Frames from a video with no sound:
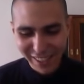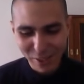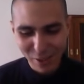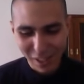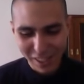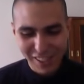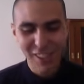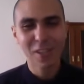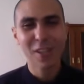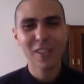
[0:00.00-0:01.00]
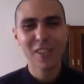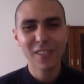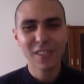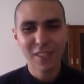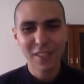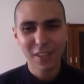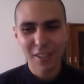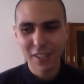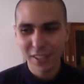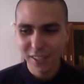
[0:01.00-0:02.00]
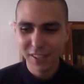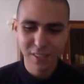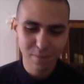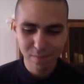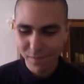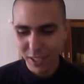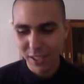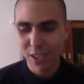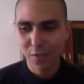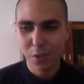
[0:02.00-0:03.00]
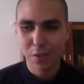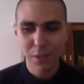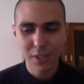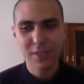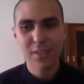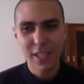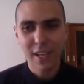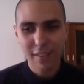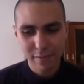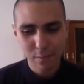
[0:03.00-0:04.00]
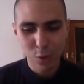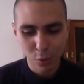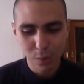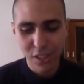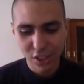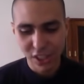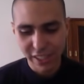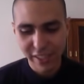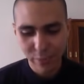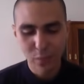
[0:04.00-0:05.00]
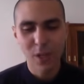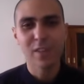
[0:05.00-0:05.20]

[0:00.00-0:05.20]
To do anything regarding this endeavor, but they have brought me a sheikh. Yeah.